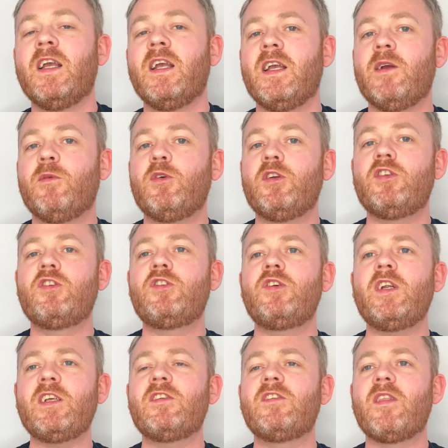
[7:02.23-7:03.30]
It
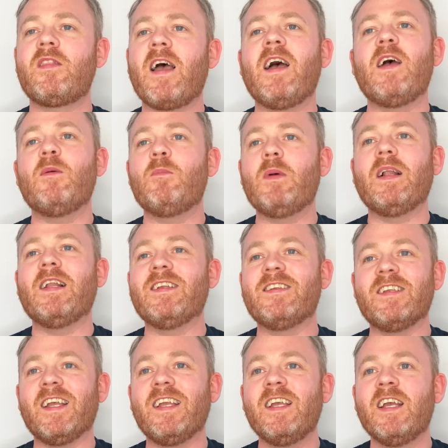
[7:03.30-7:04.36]
restricts that
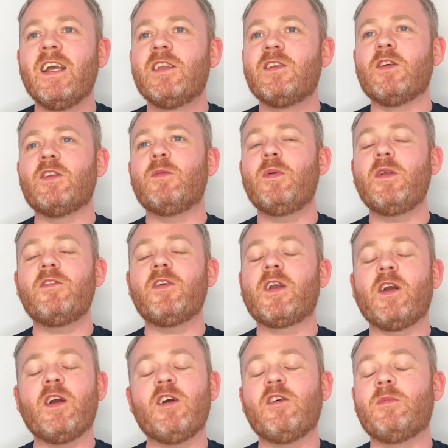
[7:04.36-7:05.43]
ability. So it's a bit of a
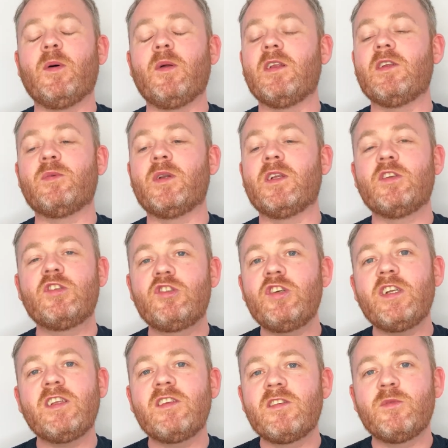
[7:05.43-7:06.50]
curveball, this one. It
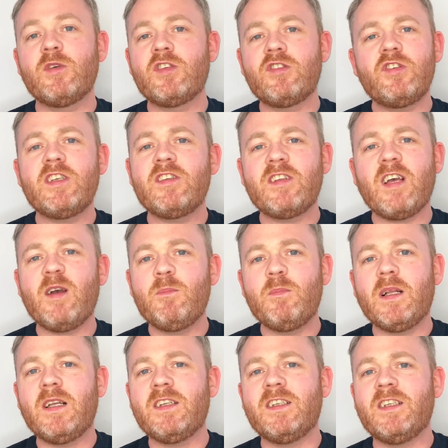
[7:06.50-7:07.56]
restricts that
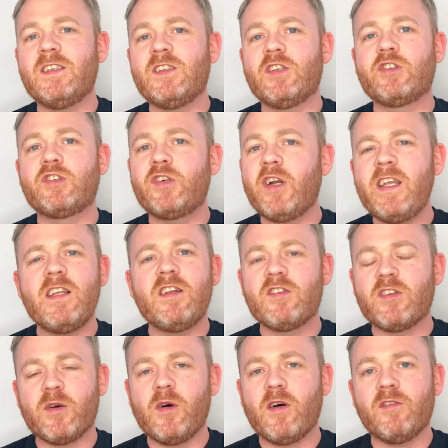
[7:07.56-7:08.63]
ability to trade
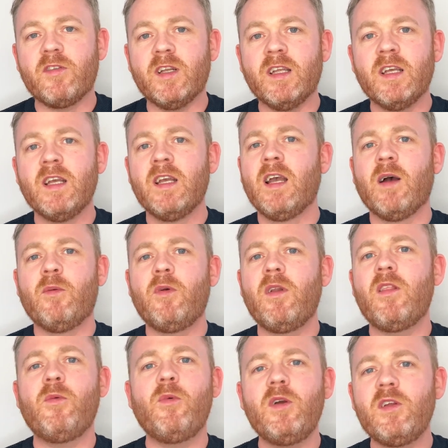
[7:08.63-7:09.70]
so often. One of
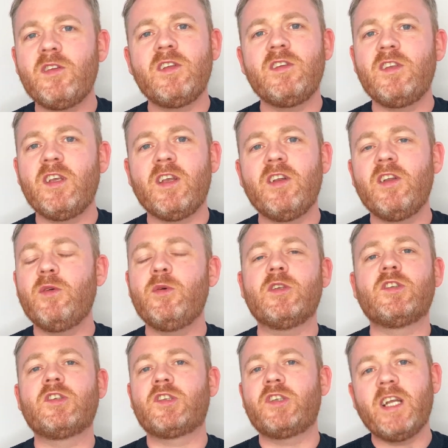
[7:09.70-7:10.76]
the worst things you can do is
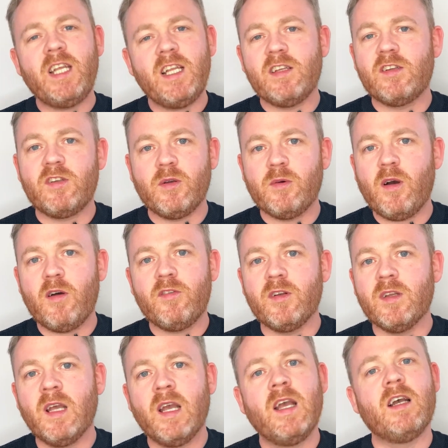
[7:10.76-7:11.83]
trade too often.
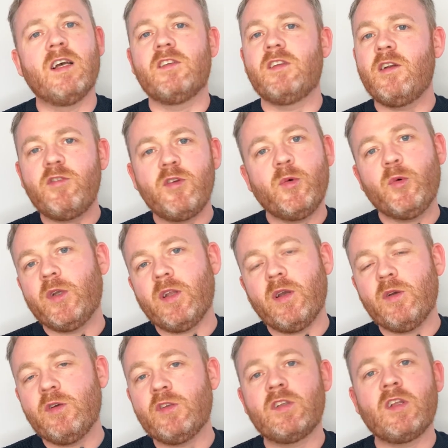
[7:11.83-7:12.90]
As everyone
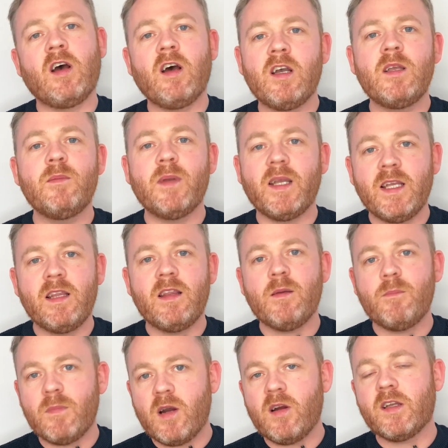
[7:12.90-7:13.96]
knows, time in the
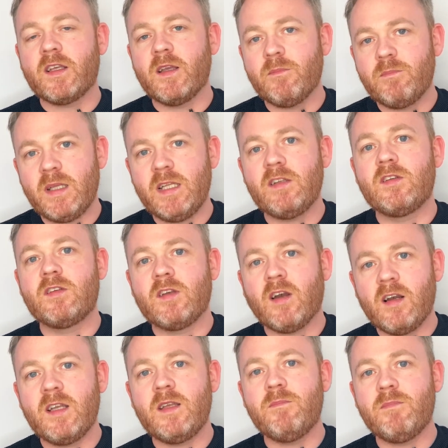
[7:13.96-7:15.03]
market beats
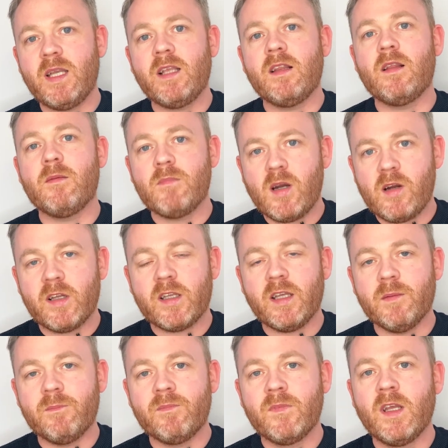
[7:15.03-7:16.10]
timing the
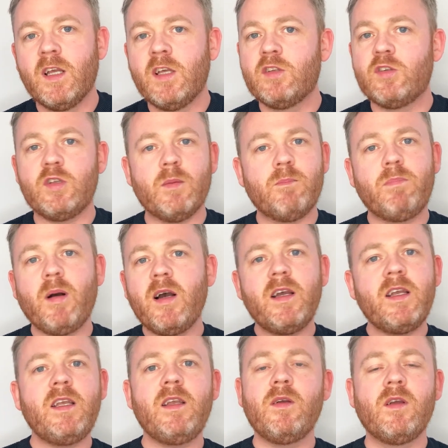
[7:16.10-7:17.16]
market. So you
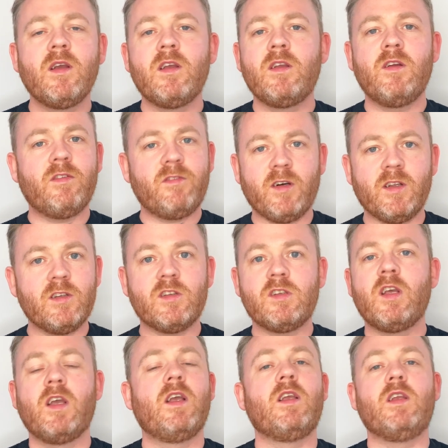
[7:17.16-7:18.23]
buy your funds,
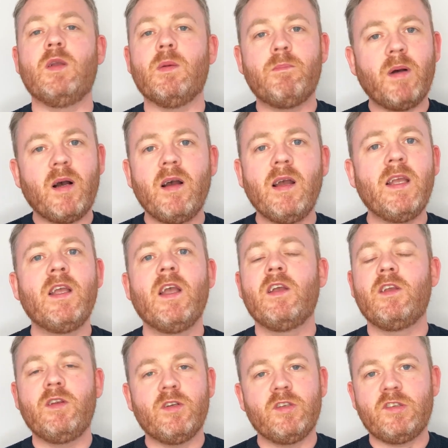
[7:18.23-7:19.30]
you buy
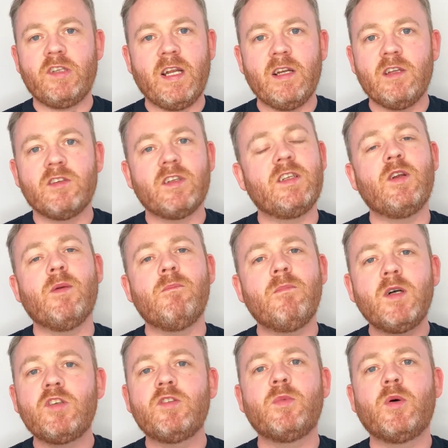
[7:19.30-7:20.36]
your shares, you're
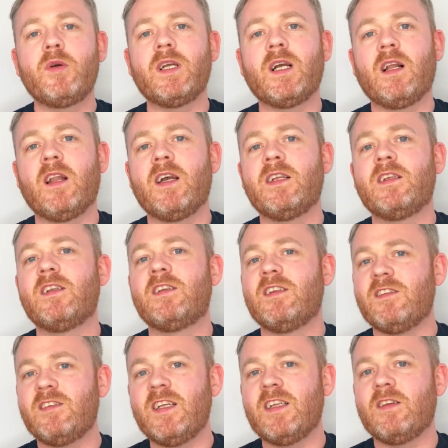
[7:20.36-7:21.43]
much more inclined to
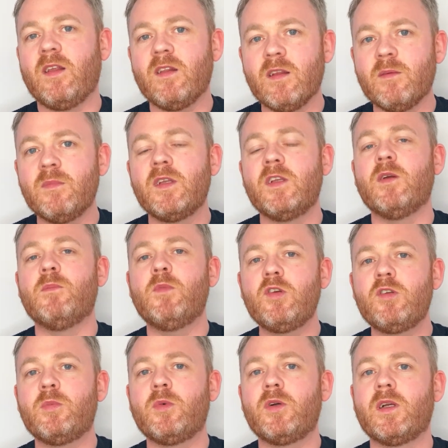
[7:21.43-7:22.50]
sit on them. You're
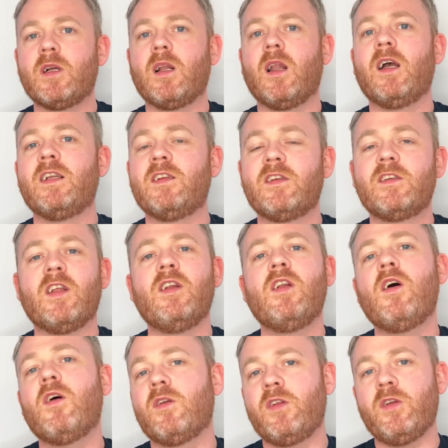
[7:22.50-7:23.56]
much more inclined to
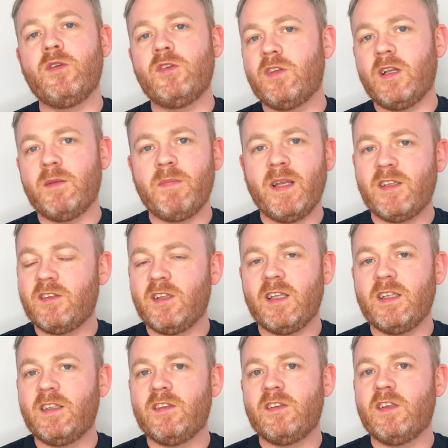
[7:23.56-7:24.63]
not make silly
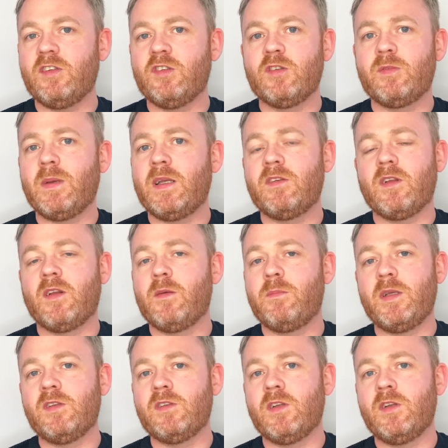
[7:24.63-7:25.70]
decisions based on a
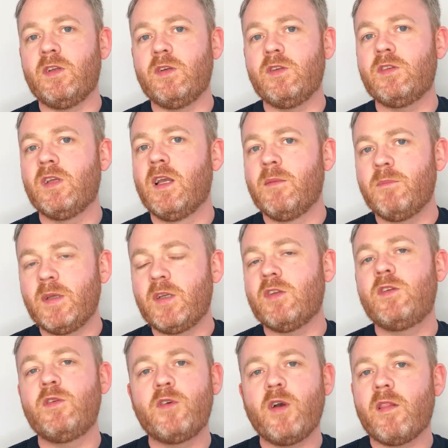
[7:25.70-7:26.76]
piece of news
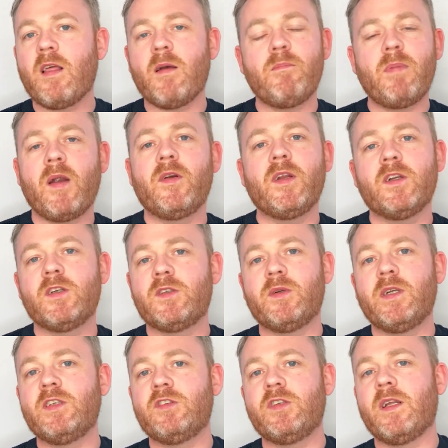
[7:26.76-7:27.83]
because you've got that barrier to
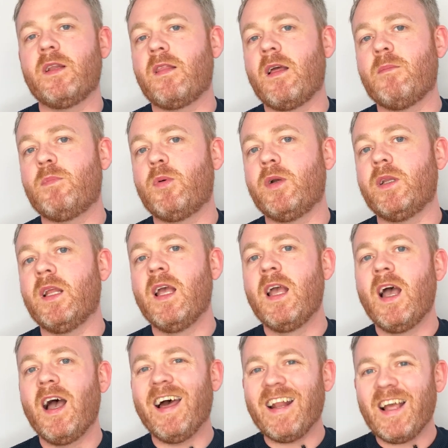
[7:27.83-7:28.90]
entry at that point.
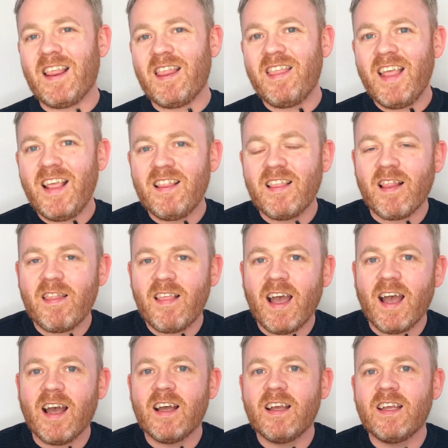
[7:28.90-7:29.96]
And I think
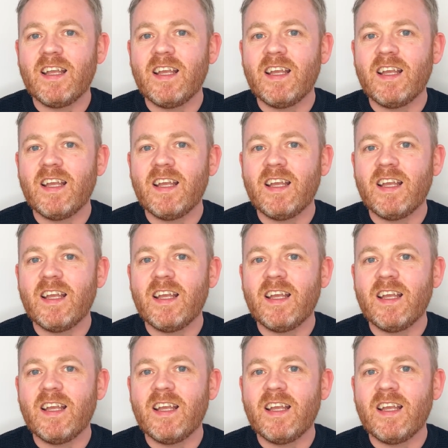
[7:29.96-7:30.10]
that